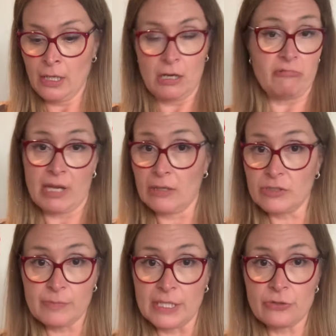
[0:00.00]
a
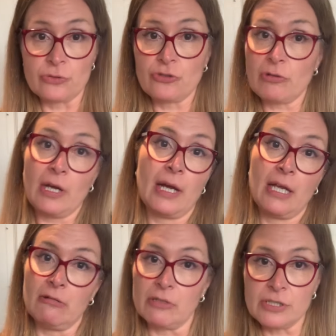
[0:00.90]
round metal tray
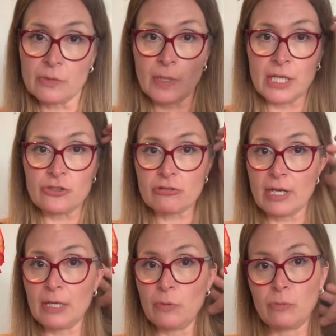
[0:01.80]
or a square
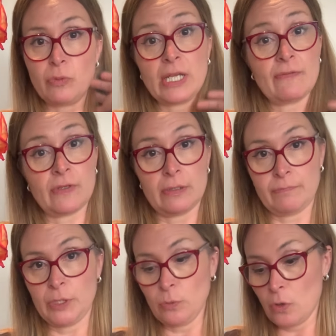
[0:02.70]
tray, or whatever
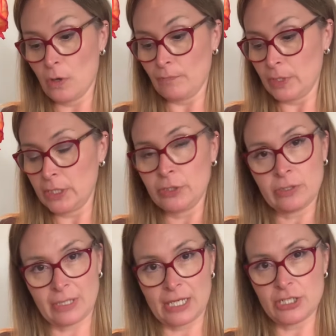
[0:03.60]
you want, you
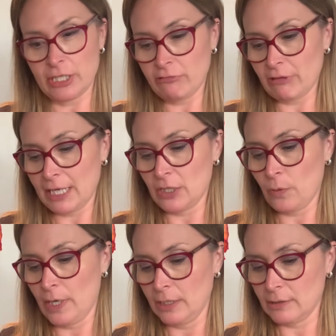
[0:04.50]
can actually create
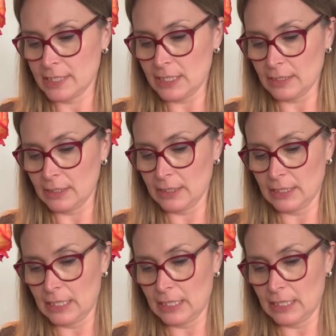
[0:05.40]
quite a nice little